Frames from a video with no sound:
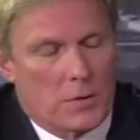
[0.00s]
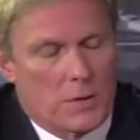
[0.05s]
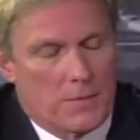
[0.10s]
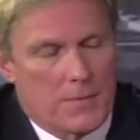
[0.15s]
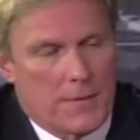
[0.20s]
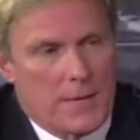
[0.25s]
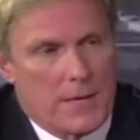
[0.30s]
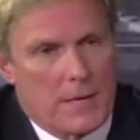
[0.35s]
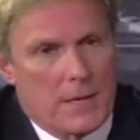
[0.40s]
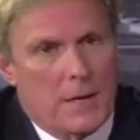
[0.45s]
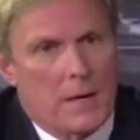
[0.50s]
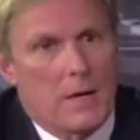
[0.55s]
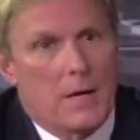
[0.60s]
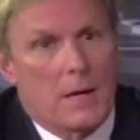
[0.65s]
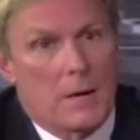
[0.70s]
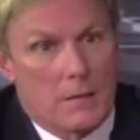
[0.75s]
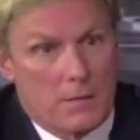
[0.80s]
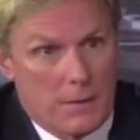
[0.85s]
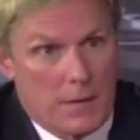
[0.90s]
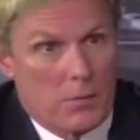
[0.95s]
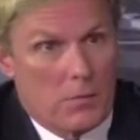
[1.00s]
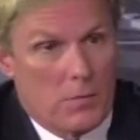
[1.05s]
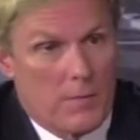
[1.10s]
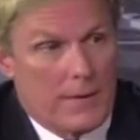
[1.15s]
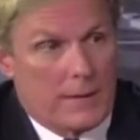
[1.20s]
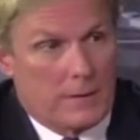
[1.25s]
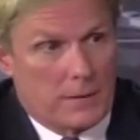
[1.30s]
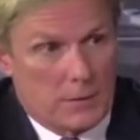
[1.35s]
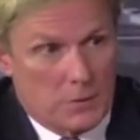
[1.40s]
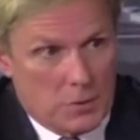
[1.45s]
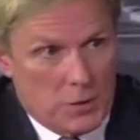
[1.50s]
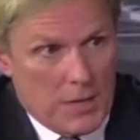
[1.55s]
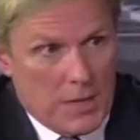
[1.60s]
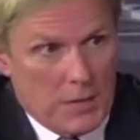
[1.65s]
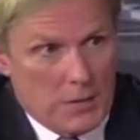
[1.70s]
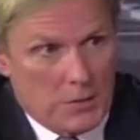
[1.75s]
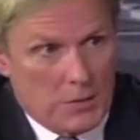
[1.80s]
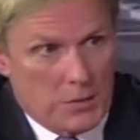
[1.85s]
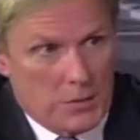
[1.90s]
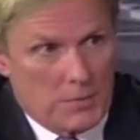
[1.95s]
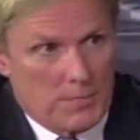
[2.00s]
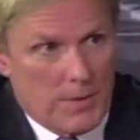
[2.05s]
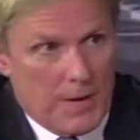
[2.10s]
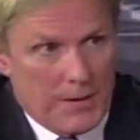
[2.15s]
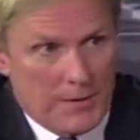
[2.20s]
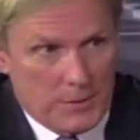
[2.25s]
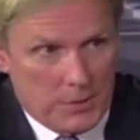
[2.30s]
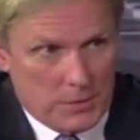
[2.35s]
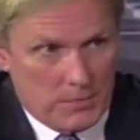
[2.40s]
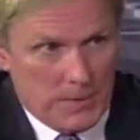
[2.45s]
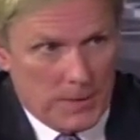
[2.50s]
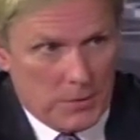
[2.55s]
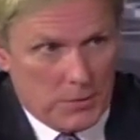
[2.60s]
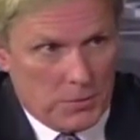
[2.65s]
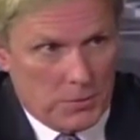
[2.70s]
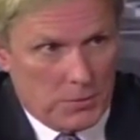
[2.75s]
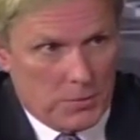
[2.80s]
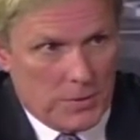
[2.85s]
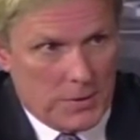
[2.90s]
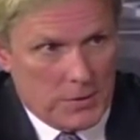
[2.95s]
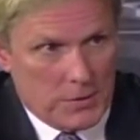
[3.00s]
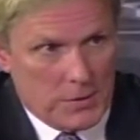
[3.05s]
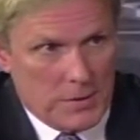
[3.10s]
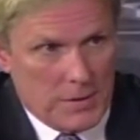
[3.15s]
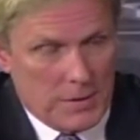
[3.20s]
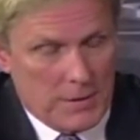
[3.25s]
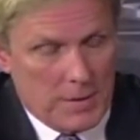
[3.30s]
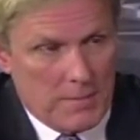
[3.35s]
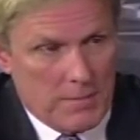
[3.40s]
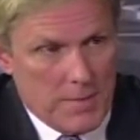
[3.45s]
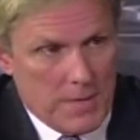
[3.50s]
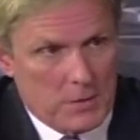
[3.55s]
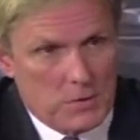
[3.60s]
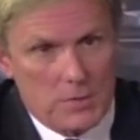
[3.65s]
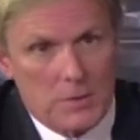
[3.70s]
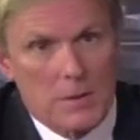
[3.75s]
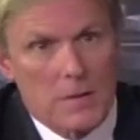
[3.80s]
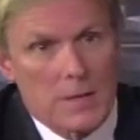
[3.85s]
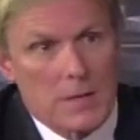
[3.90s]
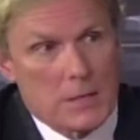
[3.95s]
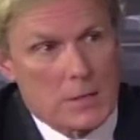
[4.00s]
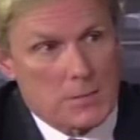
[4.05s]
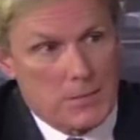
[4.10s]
going to be they will make the changes by this special trustee that I mentioned.